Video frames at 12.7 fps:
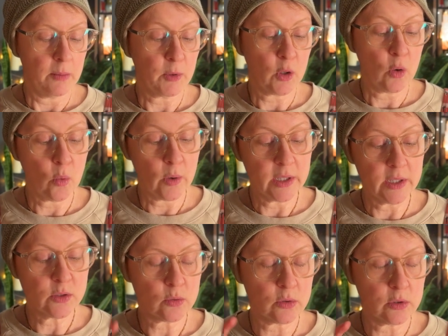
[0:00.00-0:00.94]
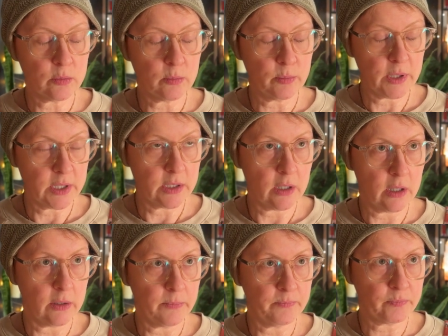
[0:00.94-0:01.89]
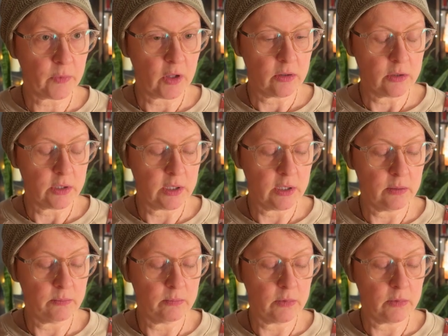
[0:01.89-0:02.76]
Coins or the